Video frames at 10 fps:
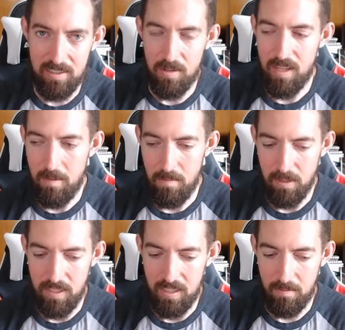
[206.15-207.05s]
to them
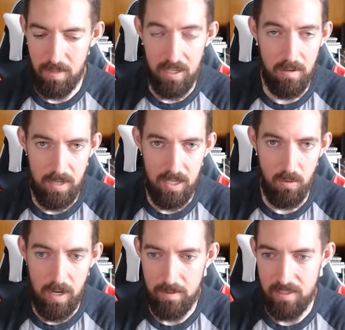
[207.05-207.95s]
building bigger and bigger
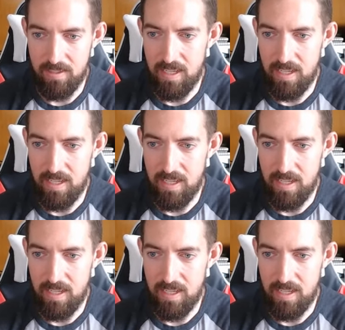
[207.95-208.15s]
weapons.